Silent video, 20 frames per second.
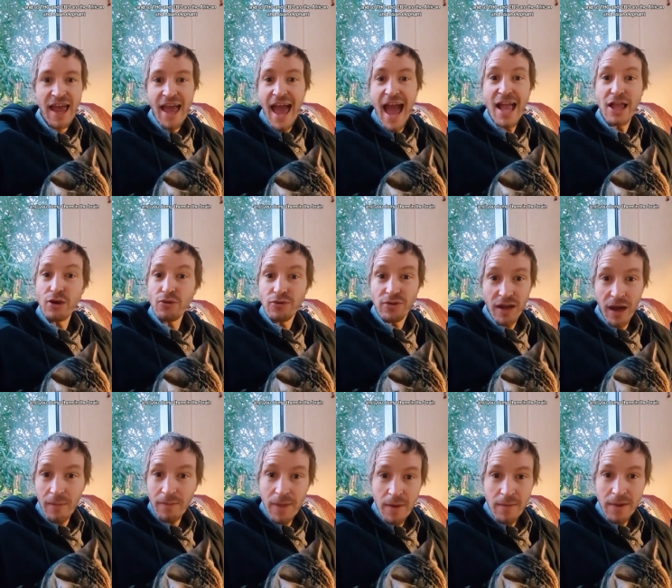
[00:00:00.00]
And you
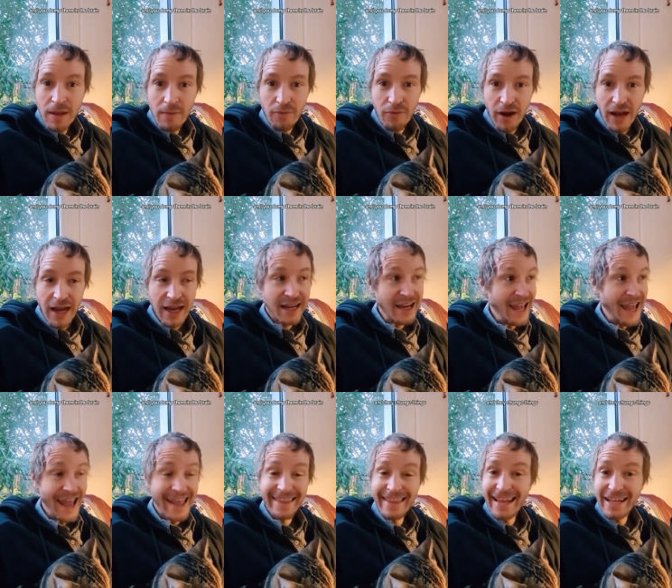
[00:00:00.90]
dump them in the brain
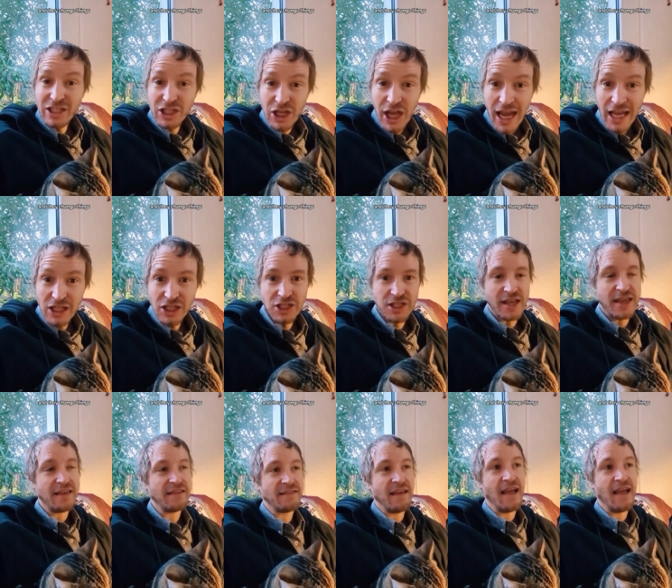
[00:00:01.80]
and they change things.